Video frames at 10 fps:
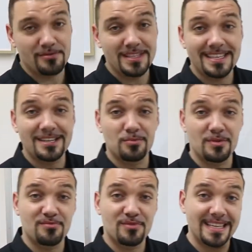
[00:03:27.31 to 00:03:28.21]
really good
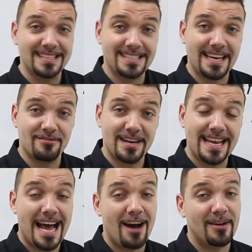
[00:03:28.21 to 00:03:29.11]
with real estate right
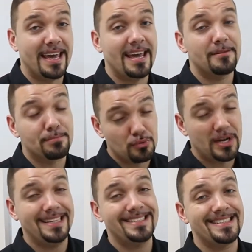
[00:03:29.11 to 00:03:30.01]
now and
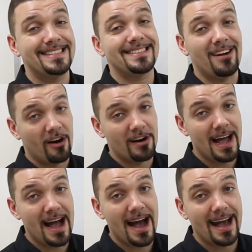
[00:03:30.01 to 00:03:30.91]
prices are
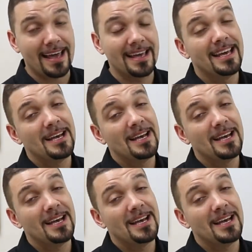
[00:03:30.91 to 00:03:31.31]
high.